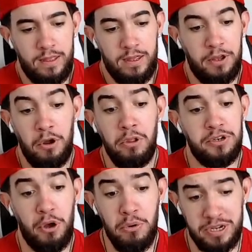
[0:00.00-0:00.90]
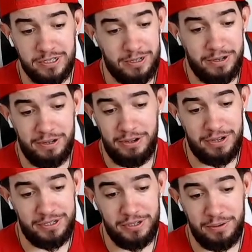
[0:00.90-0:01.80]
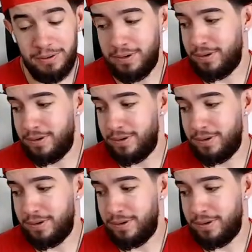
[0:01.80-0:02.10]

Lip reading: And Oladokin's looking good too.